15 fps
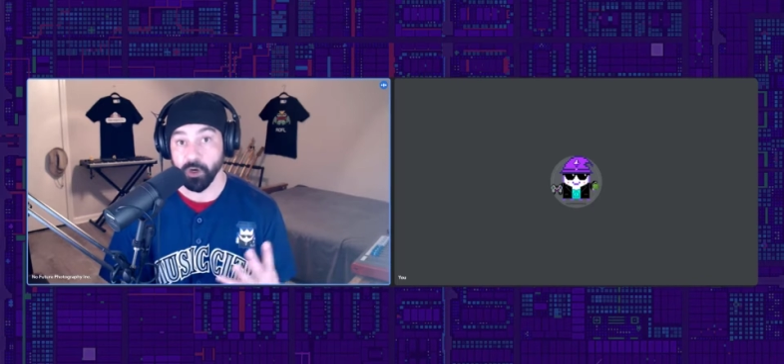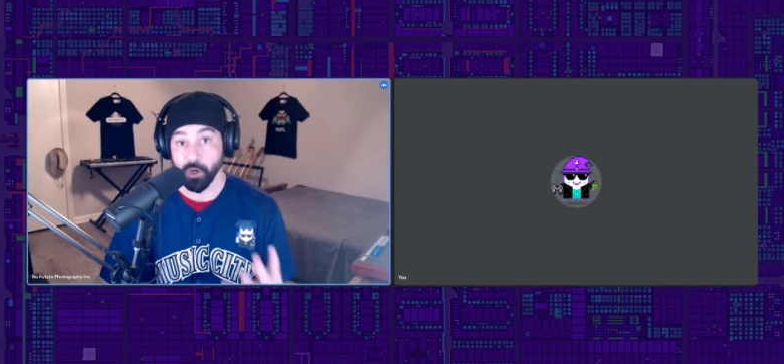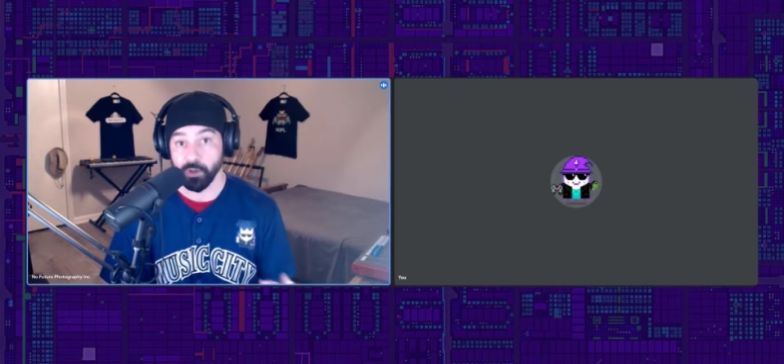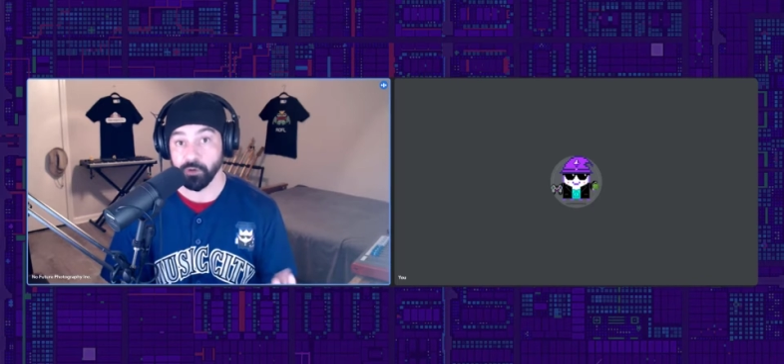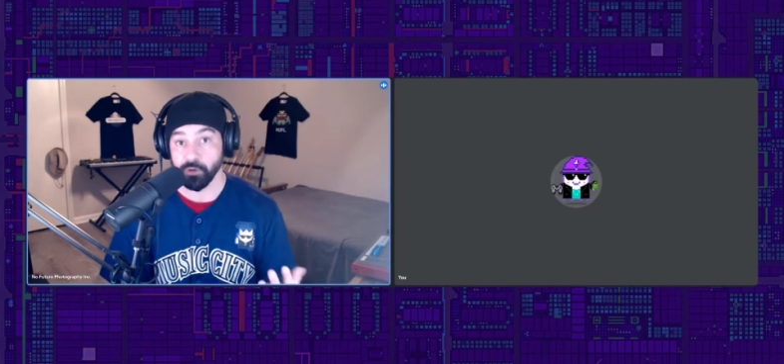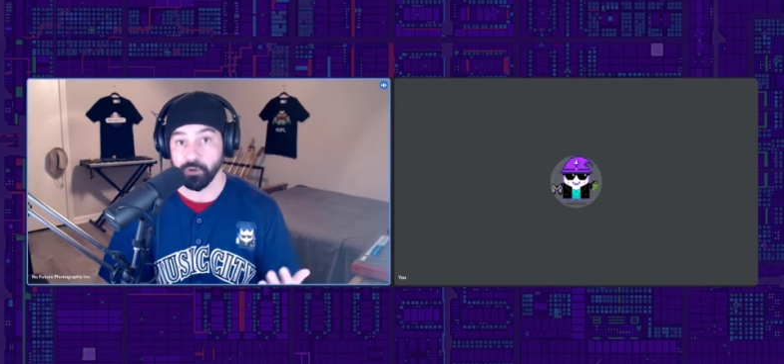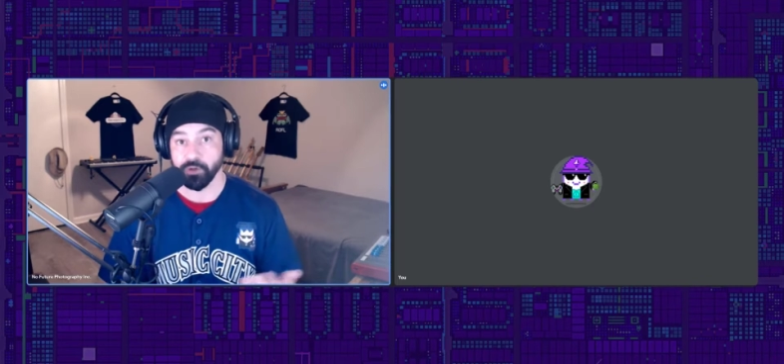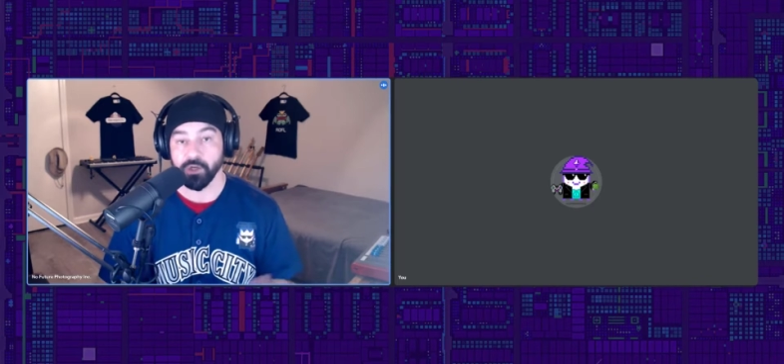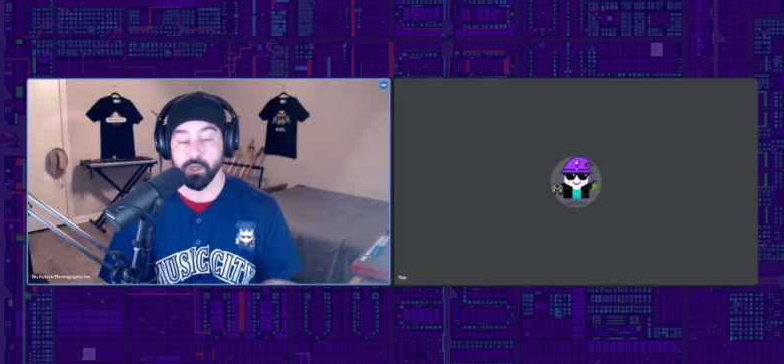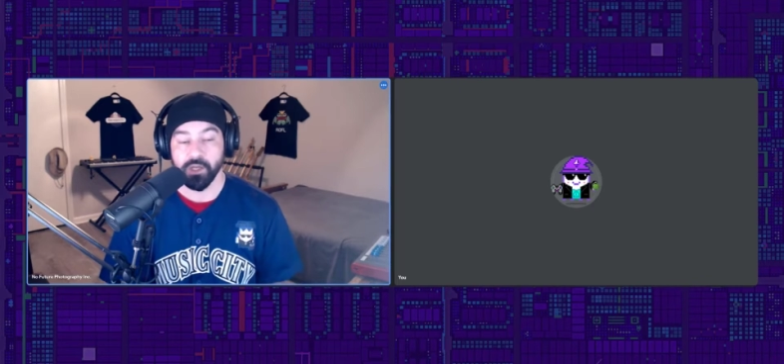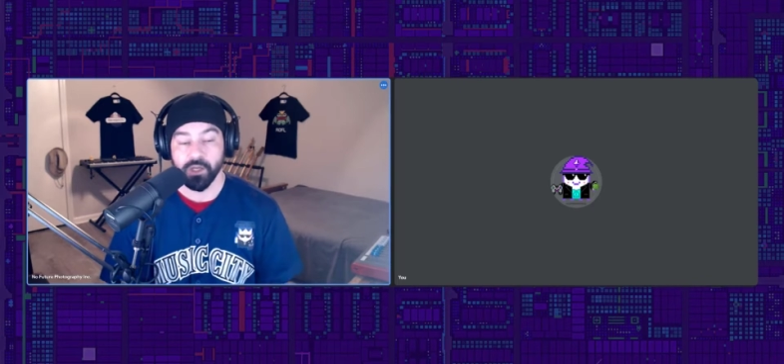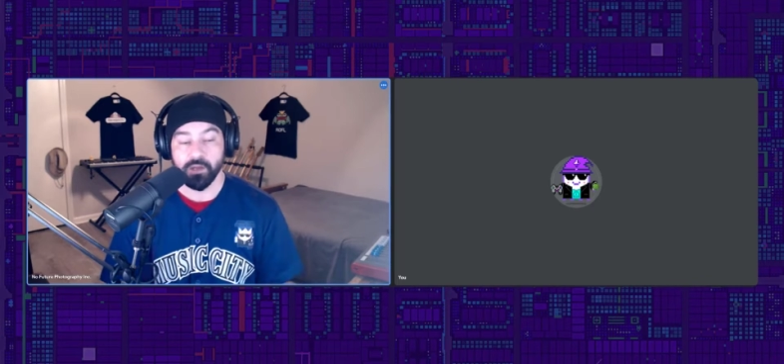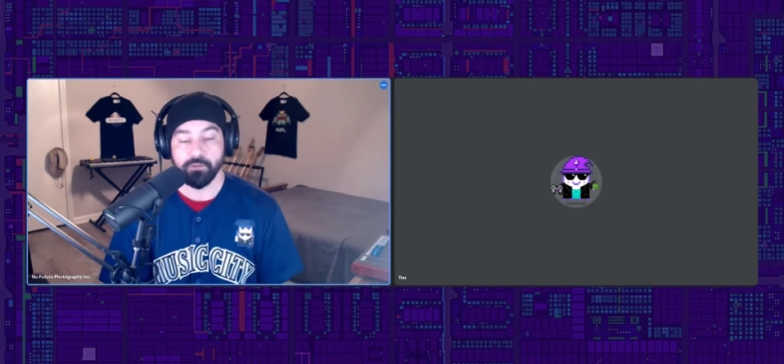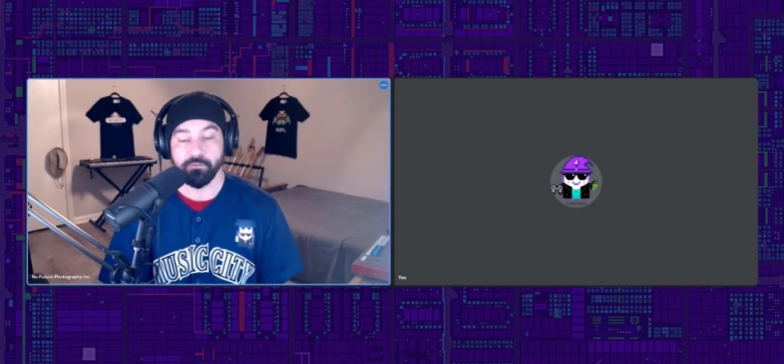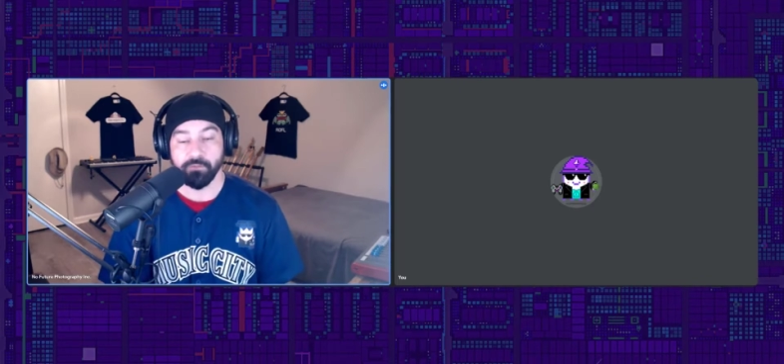other
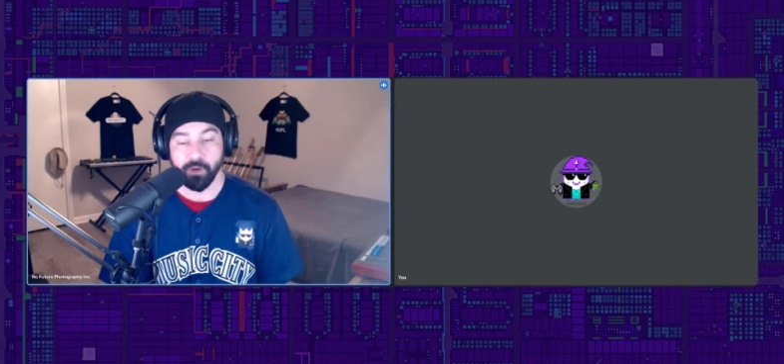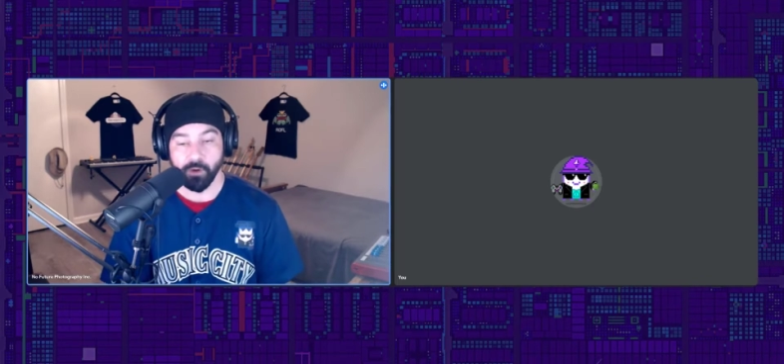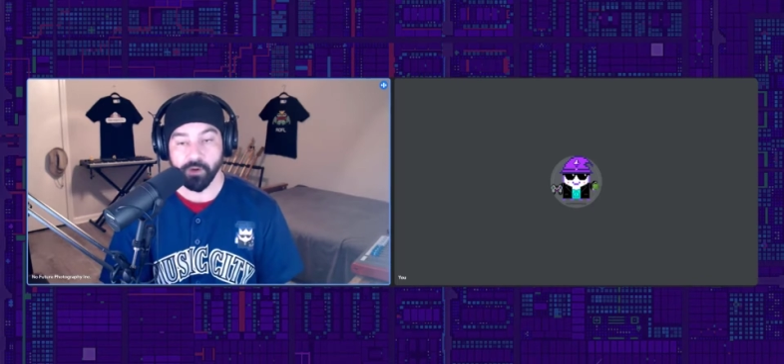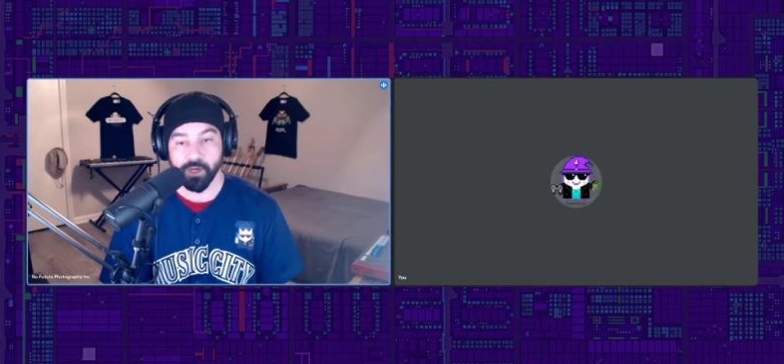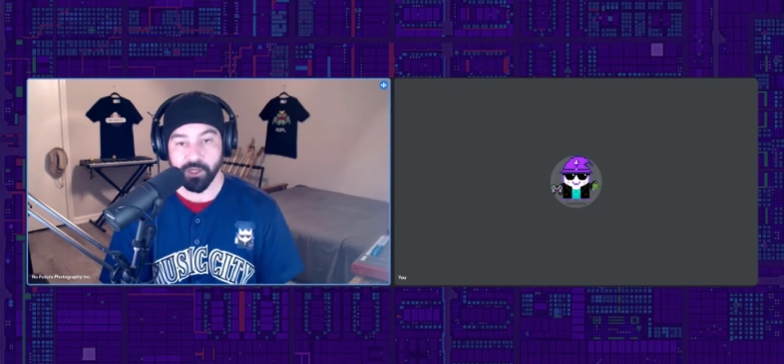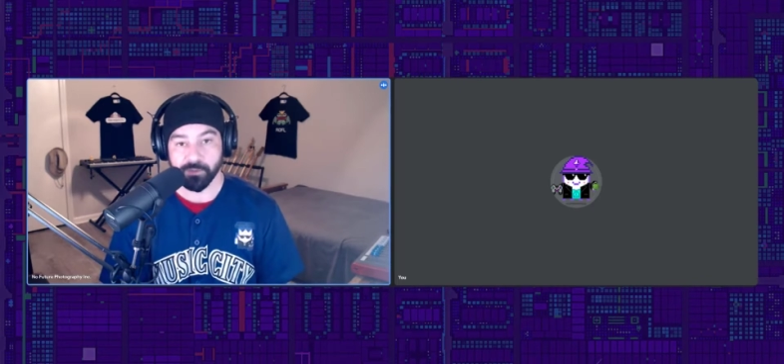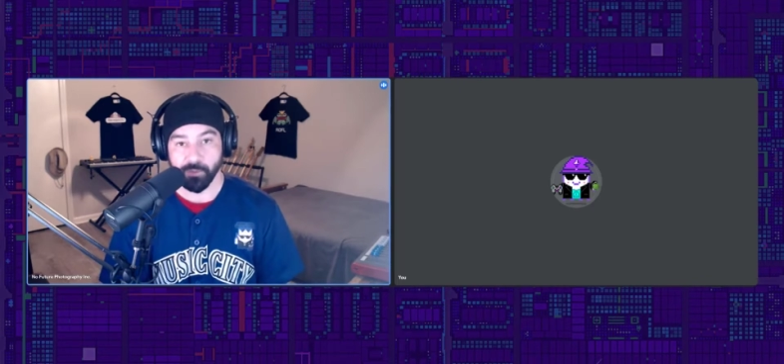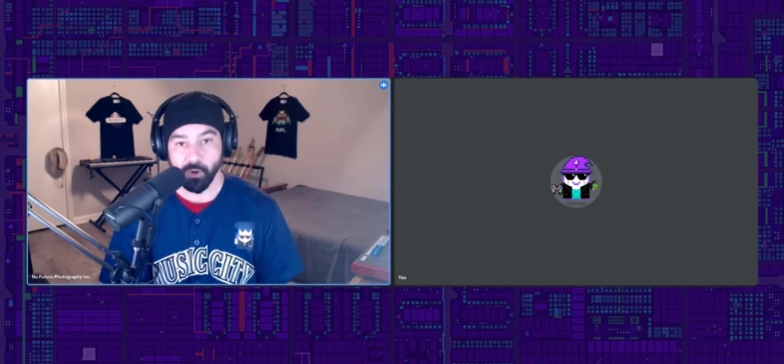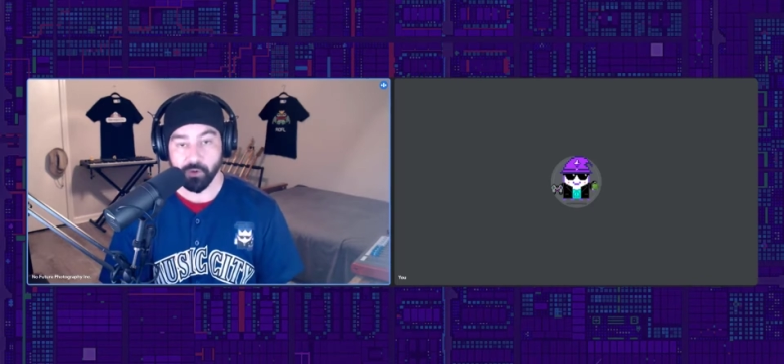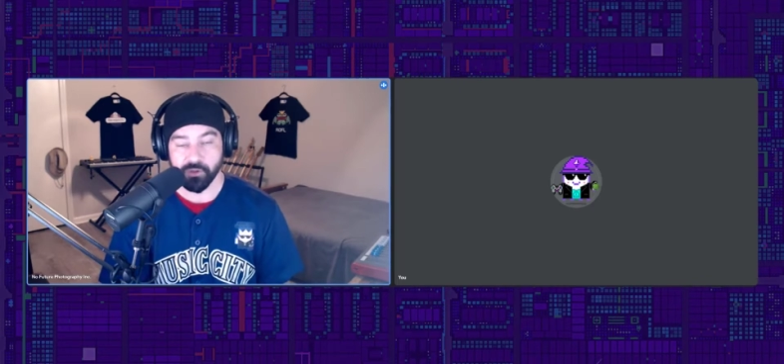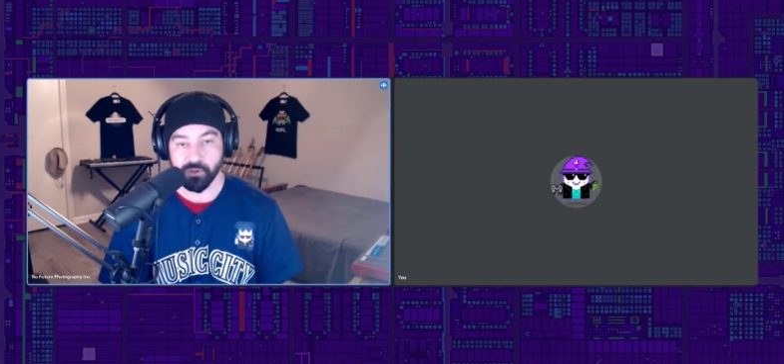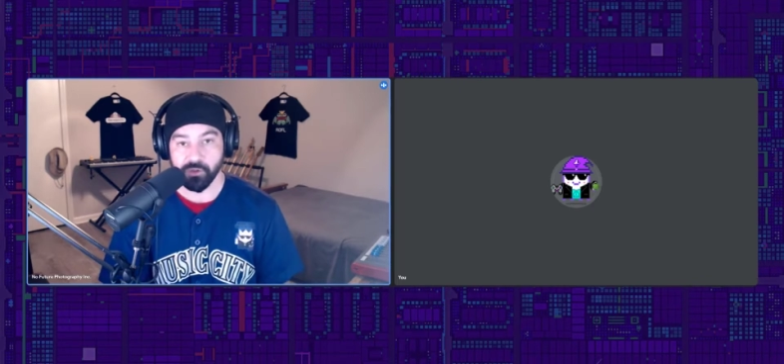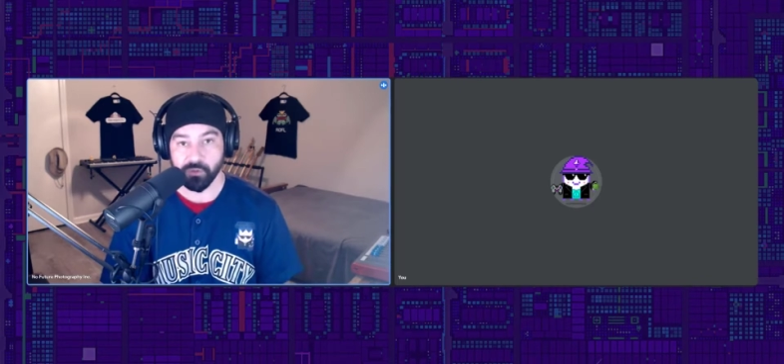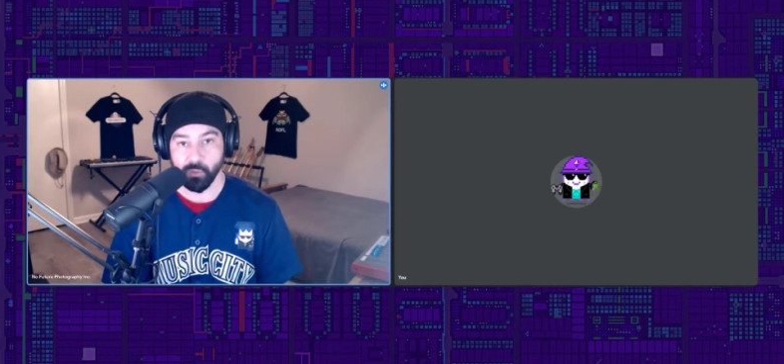very nice parcels.